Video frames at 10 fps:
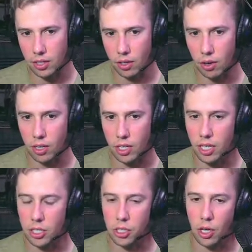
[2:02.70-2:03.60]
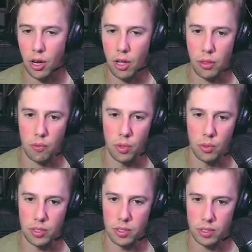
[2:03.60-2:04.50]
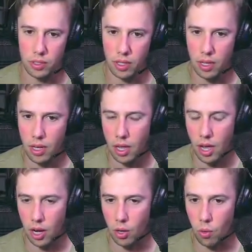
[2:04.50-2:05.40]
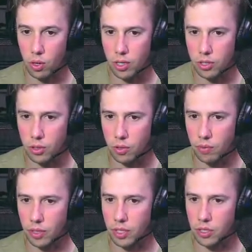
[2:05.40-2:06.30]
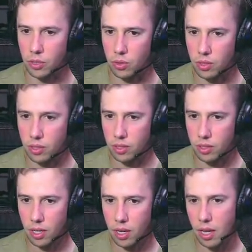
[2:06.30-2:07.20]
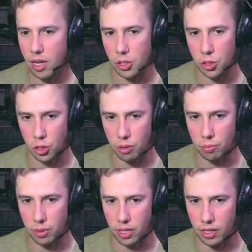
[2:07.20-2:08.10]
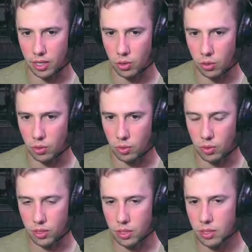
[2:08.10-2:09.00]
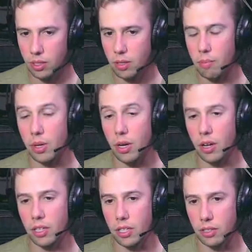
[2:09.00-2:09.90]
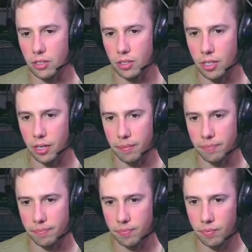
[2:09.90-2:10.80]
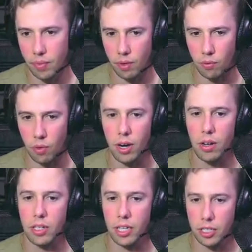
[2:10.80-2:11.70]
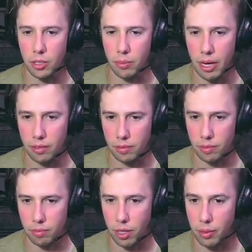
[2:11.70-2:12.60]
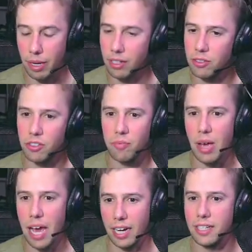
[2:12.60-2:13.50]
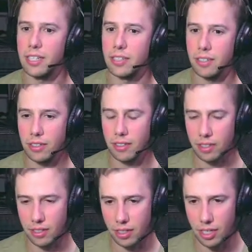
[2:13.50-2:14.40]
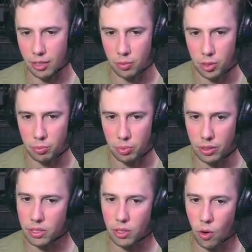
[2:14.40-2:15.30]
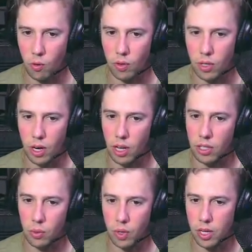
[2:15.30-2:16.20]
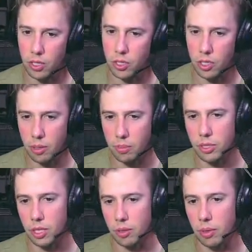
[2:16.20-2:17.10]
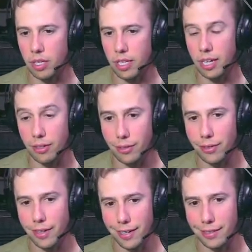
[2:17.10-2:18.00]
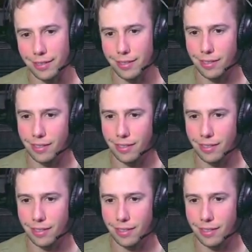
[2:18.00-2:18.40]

the haunted Shoggoth ruins. According to the various sources, should be in the older ruins beyond the Elder City, right on the edge of the mountain, by the Mountains of Madness. It was built over a location deeply shunned by the Elder Things,